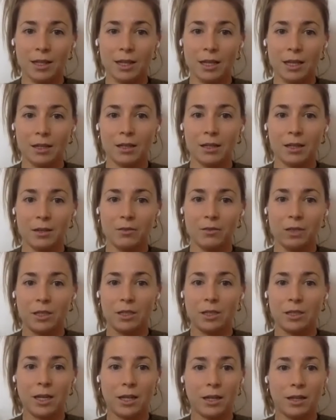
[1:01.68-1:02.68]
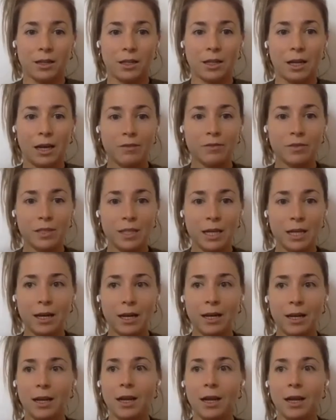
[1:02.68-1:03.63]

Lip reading: and having a healthy lifestyle.